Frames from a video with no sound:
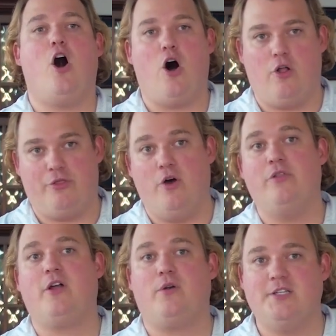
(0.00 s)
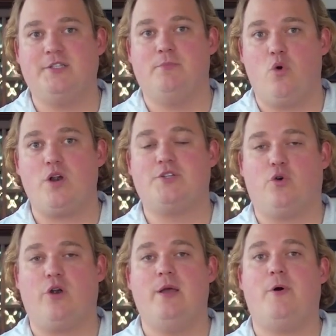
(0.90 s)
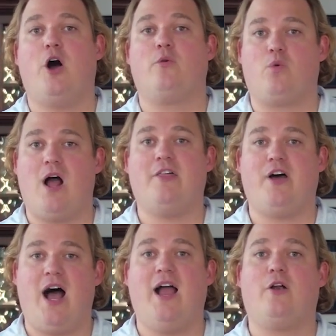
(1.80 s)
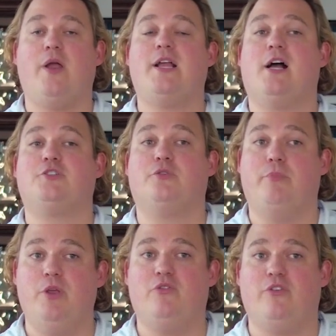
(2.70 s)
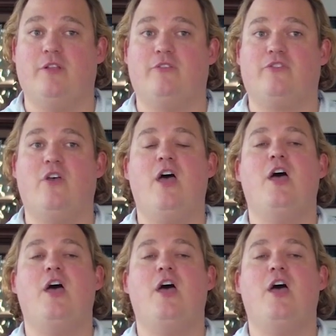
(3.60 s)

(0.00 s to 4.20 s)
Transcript: Although there is a moratorium on Roth IRA contributions,